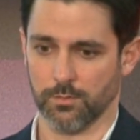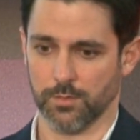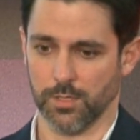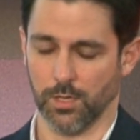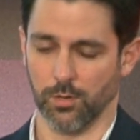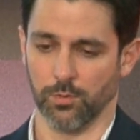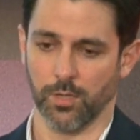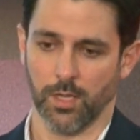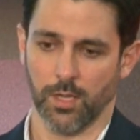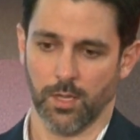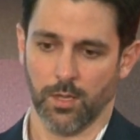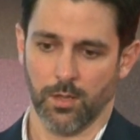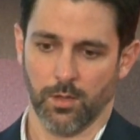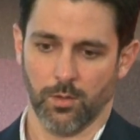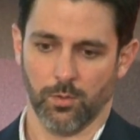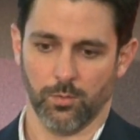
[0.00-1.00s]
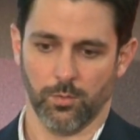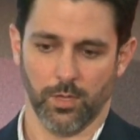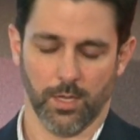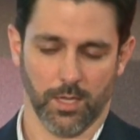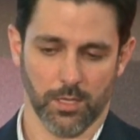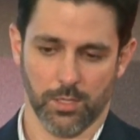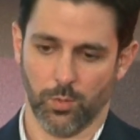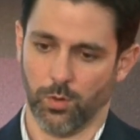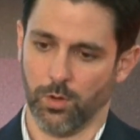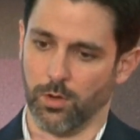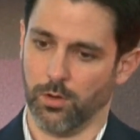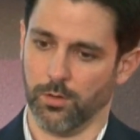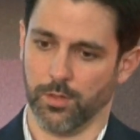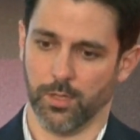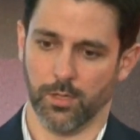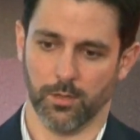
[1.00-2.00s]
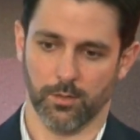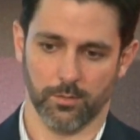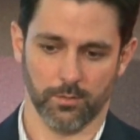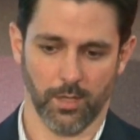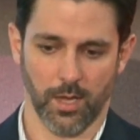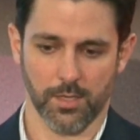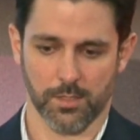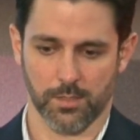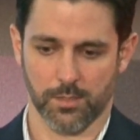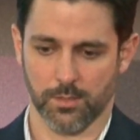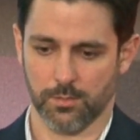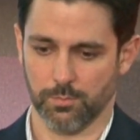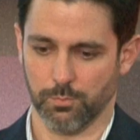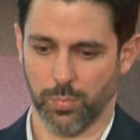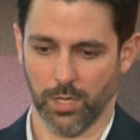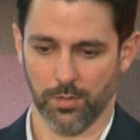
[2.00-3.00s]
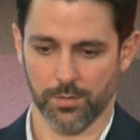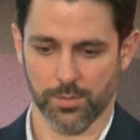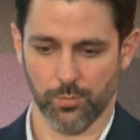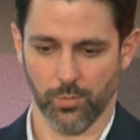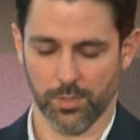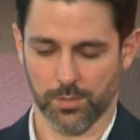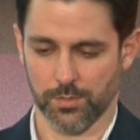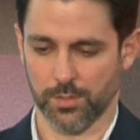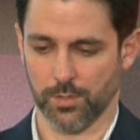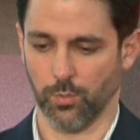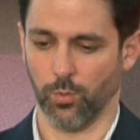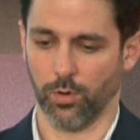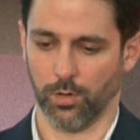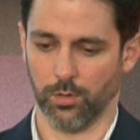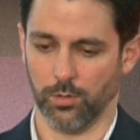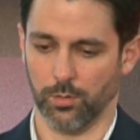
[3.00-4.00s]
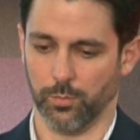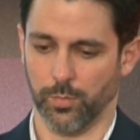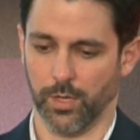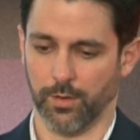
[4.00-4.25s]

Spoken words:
So it can do all the nice bells and whistles in the world,